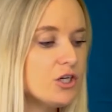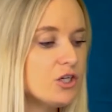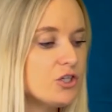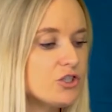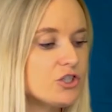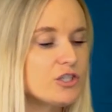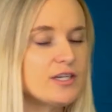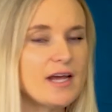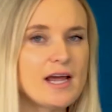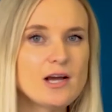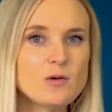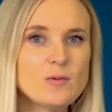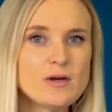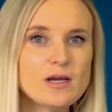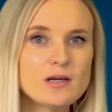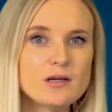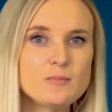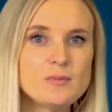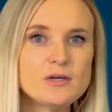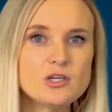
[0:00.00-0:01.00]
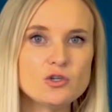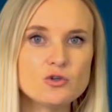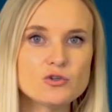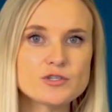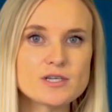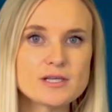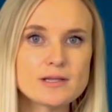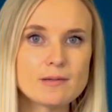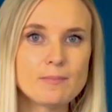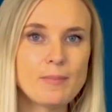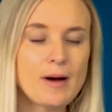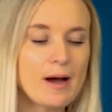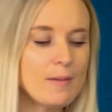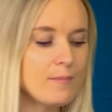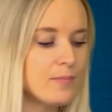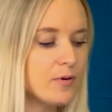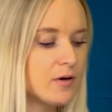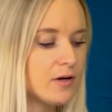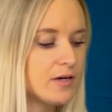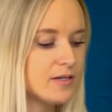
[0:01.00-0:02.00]
Today we're going to be using the
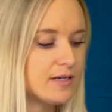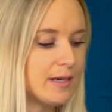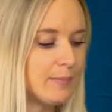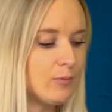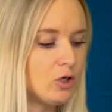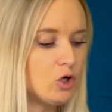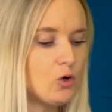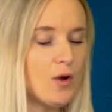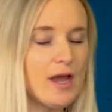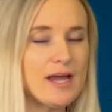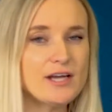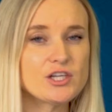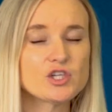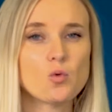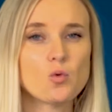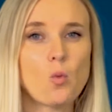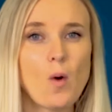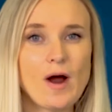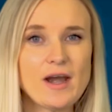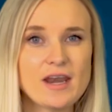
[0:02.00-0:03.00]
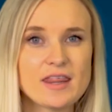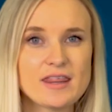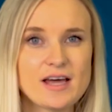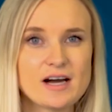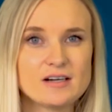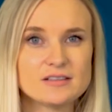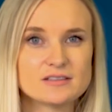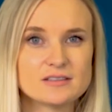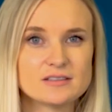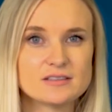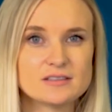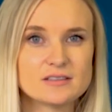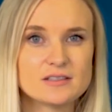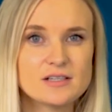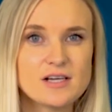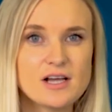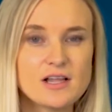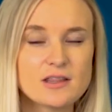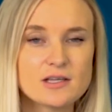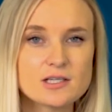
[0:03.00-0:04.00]
pump WH1000.
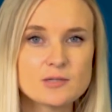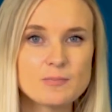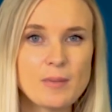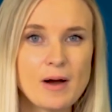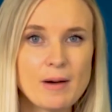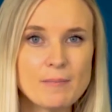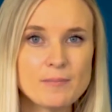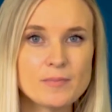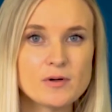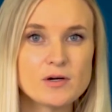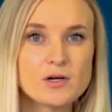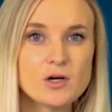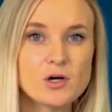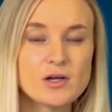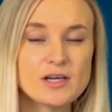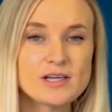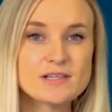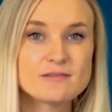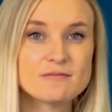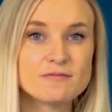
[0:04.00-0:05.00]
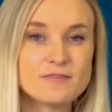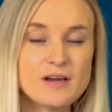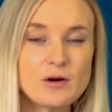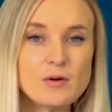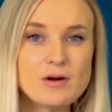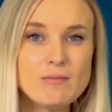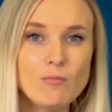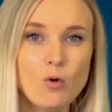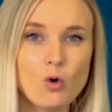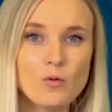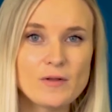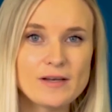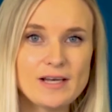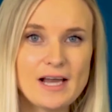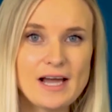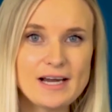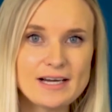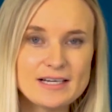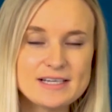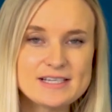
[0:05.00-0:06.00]
This pump is very more than
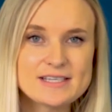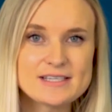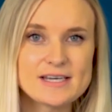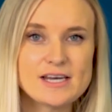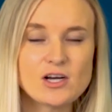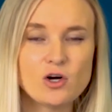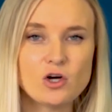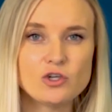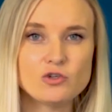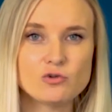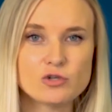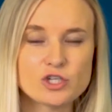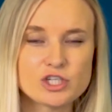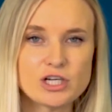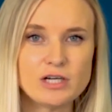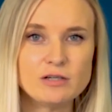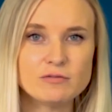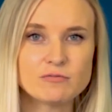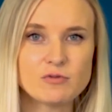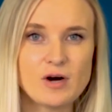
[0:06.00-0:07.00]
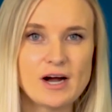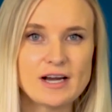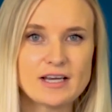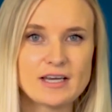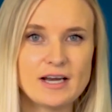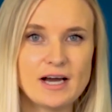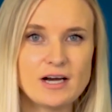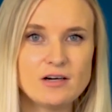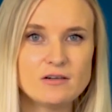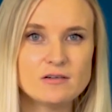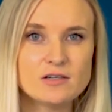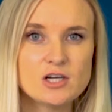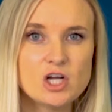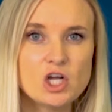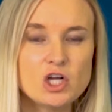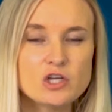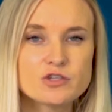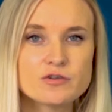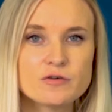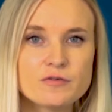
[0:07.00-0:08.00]
likely sitting on your shelf right now,
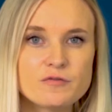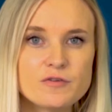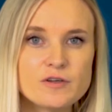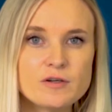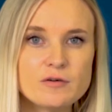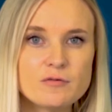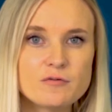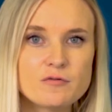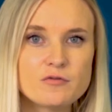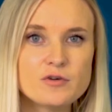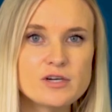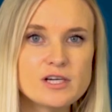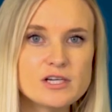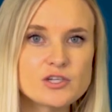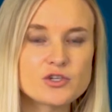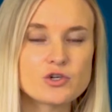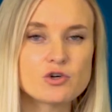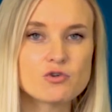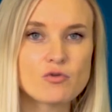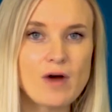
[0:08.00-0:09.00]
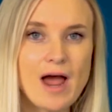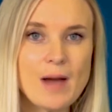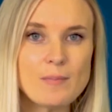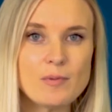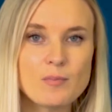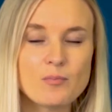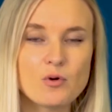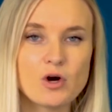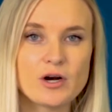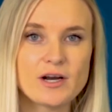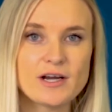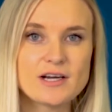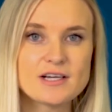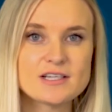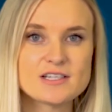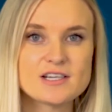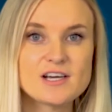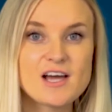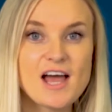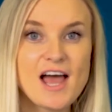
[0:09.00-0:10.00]
so feel free to grab a
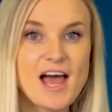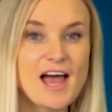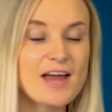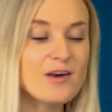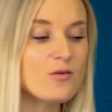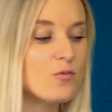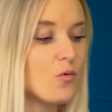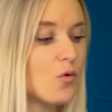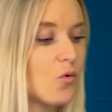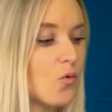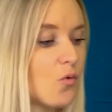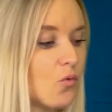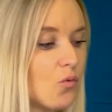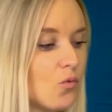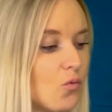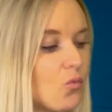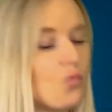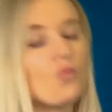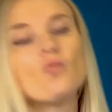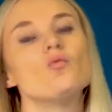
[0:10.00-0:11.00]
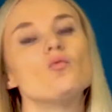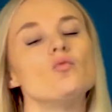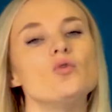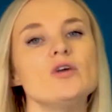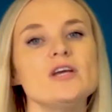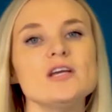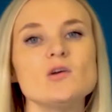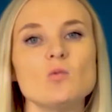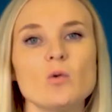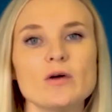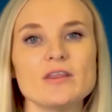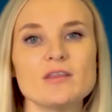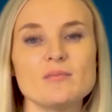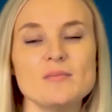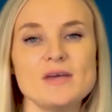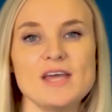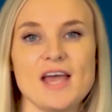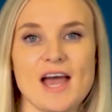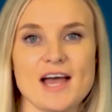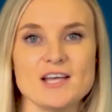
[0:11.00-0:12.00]
product and read with
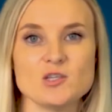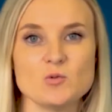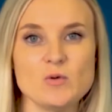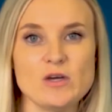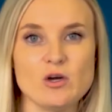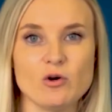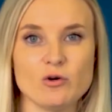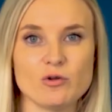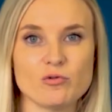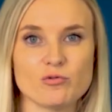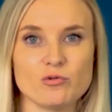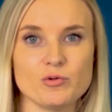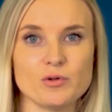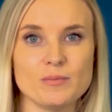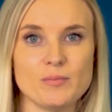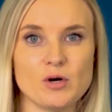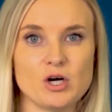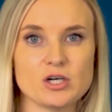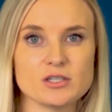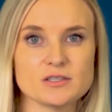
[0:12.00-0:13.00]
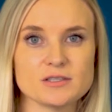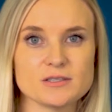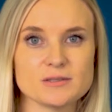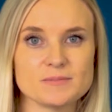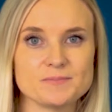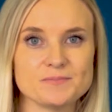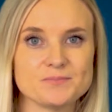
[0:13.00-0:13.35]
me as we go through the box.